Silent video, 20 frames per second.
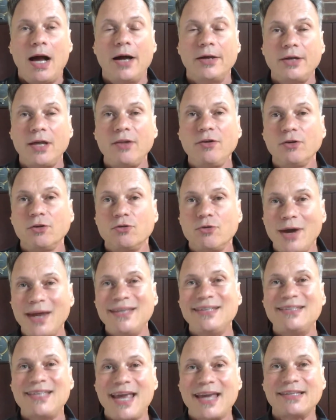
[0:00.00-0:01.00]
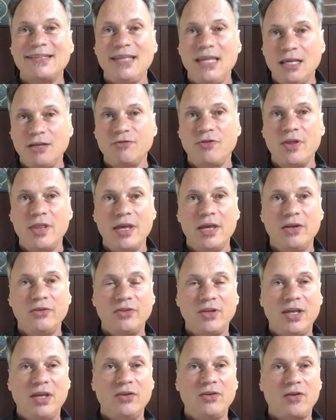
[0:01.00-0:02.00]
Another great technique for
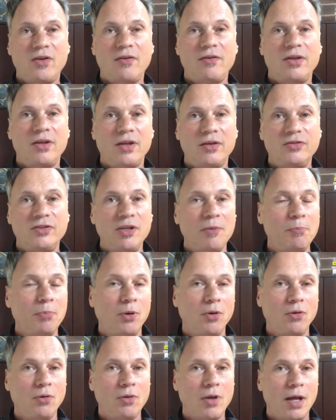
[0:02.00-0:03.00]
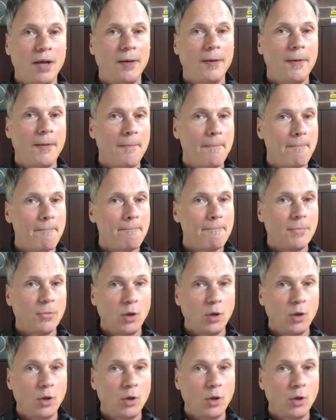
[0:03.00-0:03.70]
this is a simple uh,